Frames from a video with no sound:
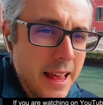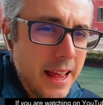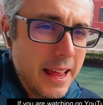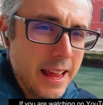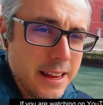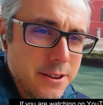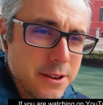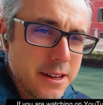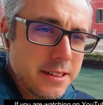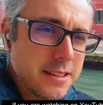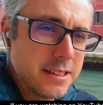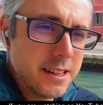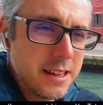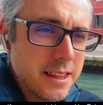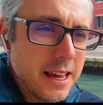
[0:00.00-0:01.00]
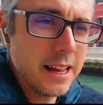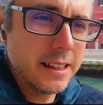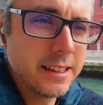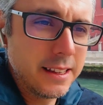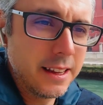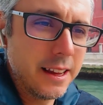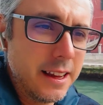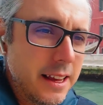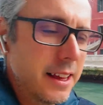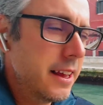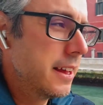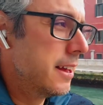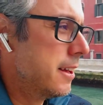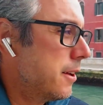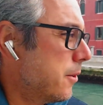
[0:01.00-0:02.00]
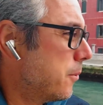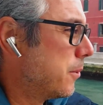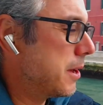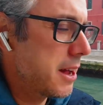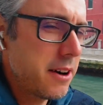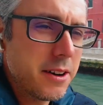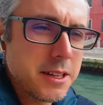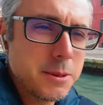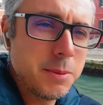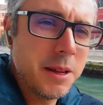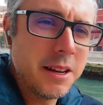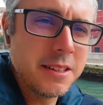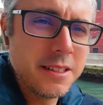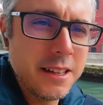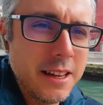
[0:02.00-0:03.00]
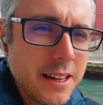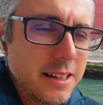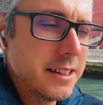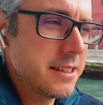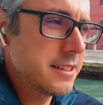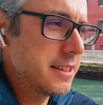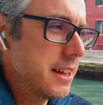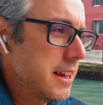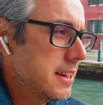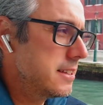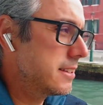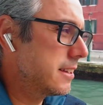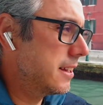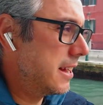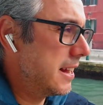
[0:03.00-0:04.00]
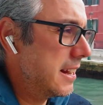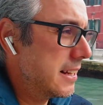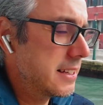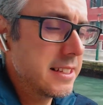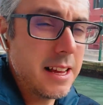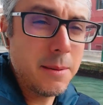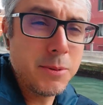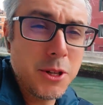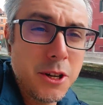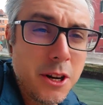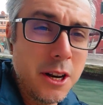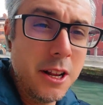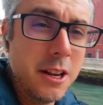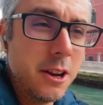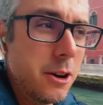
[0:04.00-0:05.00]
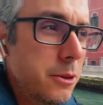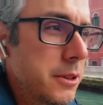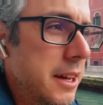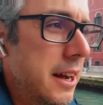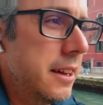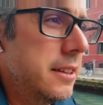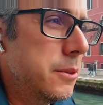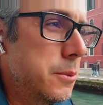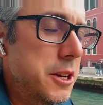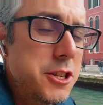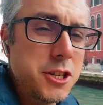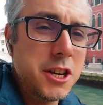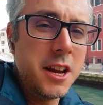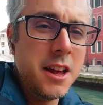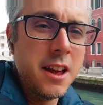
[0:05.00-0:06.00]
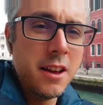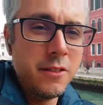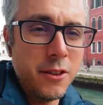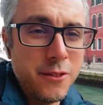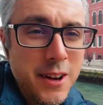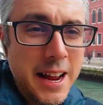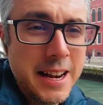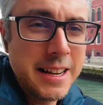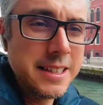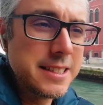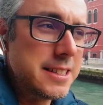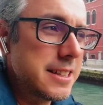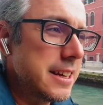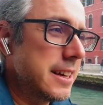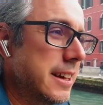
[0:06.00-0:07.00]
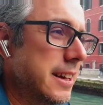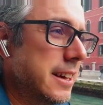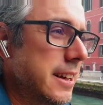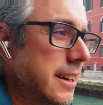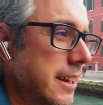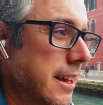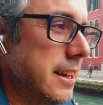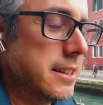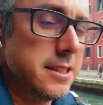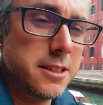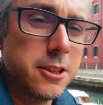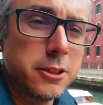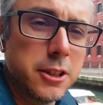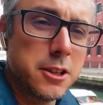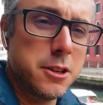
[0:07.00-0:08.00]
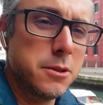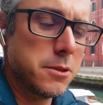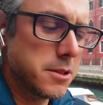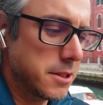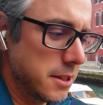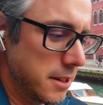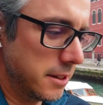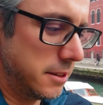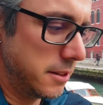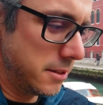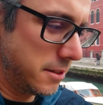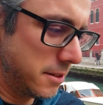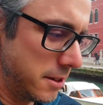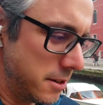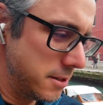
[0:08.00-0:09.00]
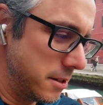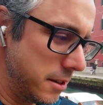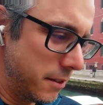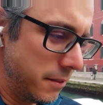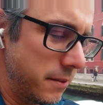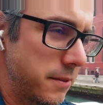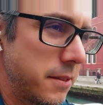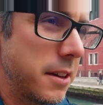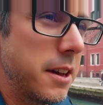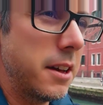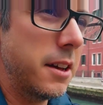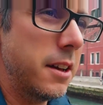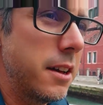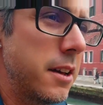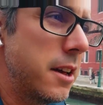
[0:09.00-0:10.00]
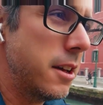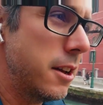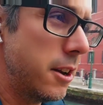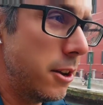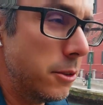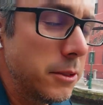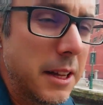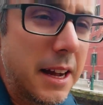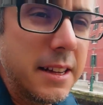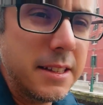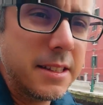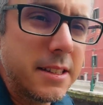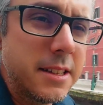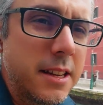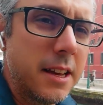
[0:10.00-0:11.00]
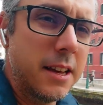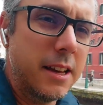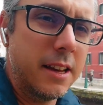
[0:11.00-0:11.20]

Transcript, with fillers: and you can see that we are experiencing in these days an exceptionally low tide, which for Venice it's not a news. There's lots of low tides